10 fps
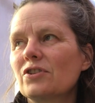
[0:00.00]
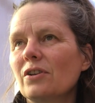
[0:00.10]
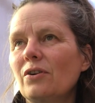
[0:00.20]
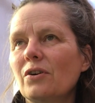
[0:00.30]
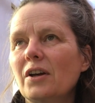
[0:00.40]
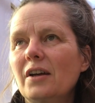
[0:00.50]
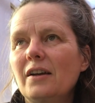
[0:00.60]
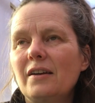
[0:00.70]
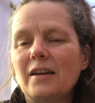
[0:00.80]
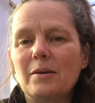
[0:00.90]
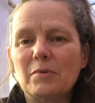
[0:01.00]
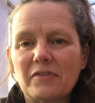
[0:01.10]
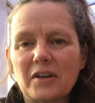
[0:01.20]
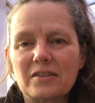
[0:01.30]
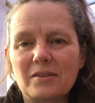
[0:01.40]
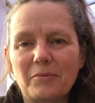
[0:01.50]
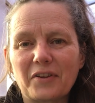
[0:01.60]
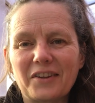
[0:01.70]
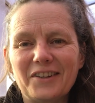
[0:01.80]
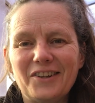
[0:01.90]
along if that's
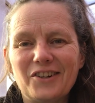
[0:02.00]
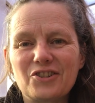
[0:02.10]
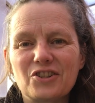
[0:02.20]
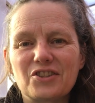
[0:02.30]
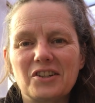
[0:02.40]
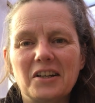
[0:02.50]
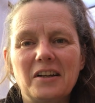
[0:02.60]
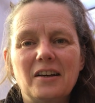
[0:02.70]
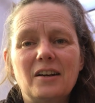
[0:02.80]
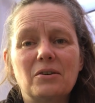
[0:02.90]
something that you're interested in.